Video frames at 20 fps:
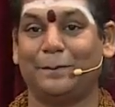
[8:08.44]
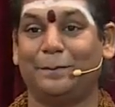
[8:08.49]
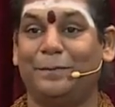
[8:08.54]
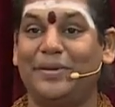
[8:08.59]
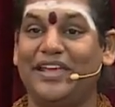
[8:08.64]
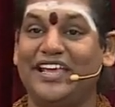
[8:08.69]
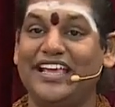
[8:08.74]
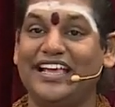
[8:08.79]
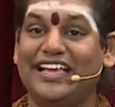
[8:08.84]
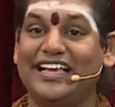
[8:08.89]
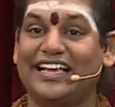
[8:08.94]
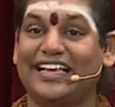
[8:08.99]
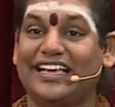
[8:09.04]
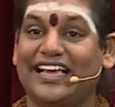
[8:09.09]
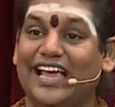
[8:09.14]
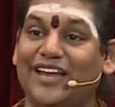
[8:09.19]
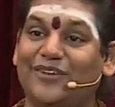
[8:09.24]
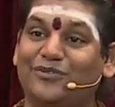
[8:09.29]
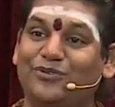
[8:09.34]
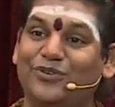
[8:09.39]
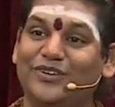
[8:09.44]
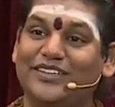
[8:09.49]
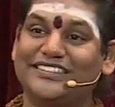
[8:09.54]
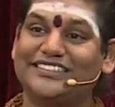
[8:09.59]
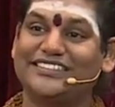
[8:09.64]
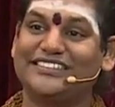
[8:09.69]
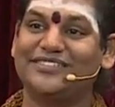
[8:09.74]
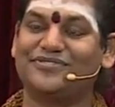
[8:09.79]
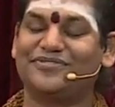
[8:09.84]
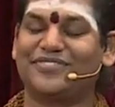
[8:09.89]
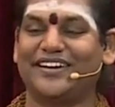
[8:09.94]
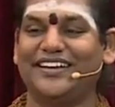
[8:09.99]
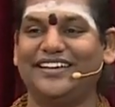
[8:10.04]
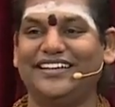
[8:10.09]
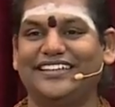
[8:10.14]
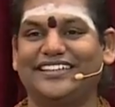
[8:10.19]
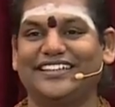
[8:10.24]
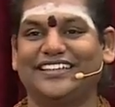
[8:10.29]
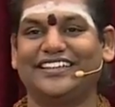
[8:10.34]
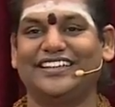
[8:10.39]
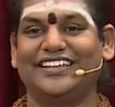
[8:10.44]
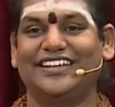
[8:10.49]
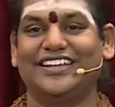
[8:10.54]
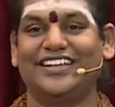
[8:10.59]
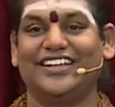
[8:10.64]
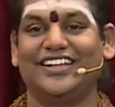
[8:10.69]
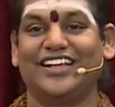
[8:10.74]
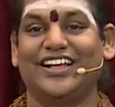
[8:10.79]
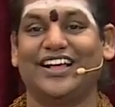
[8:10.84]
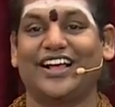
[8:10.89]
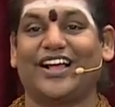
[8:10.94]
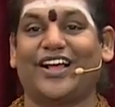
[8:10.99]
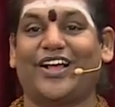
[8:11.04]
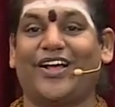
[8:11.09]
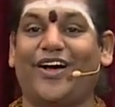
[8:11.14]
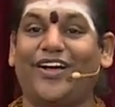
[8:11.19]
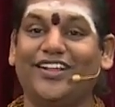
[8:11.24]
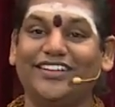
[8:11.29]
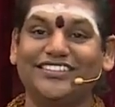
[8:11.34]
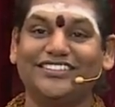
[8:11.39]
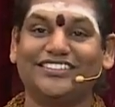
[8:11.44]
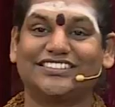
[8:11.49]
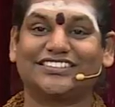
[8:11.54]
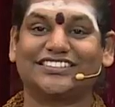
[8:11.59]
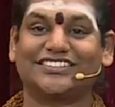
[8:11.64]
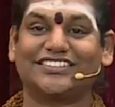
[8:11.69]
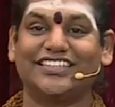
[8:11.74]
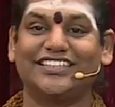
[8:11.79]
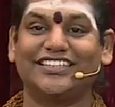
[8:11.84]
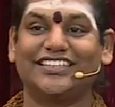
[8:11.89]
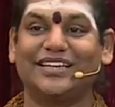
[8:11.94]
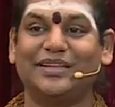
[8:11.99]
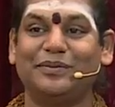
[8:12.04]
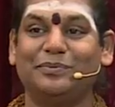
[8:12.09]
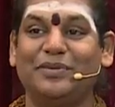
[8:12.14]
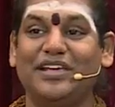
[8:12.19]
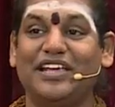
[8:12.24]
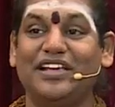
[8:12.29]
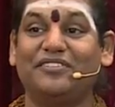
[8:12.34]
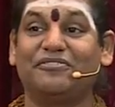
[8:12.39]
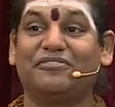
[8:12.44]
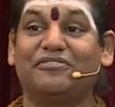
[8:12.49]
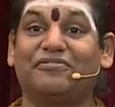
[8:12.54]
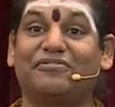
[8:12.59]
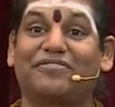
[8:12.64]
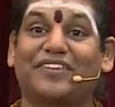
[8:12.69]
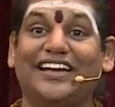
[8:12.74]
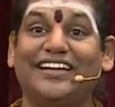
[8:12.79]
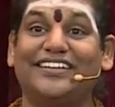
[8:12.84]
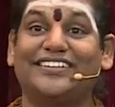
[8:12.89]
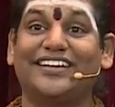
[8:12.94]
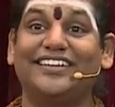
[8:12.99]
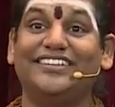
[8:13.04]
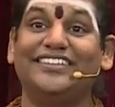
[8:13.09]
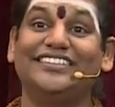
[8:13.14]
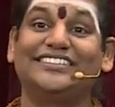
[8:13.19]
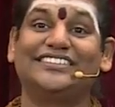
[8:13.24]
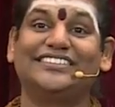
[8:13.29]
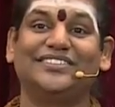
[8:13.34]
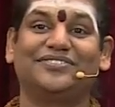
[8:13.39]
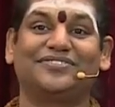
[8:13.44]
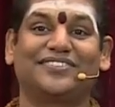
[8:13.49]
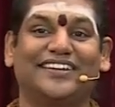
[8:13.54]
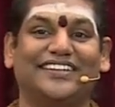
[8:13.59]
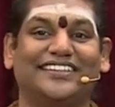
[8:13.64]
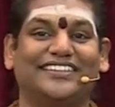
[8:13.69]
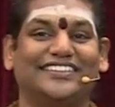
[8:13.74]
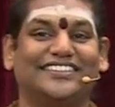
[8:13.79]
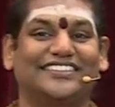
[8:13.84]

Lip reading: Being careful is different. Constantly being frightened is different.